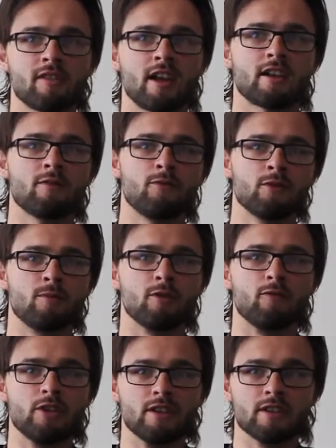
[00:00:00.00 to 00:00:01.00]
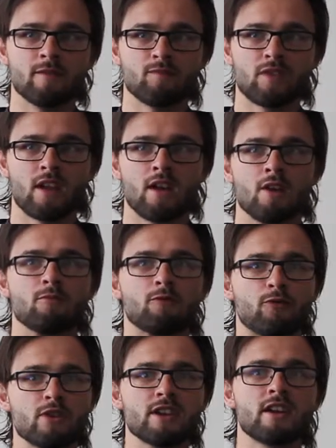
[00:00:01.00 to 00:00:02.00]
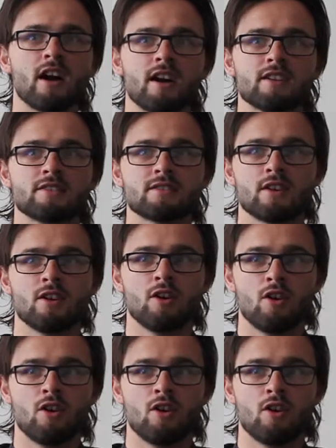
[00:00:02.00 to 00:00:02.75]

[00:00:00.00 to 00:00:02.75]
like a football field with three guys.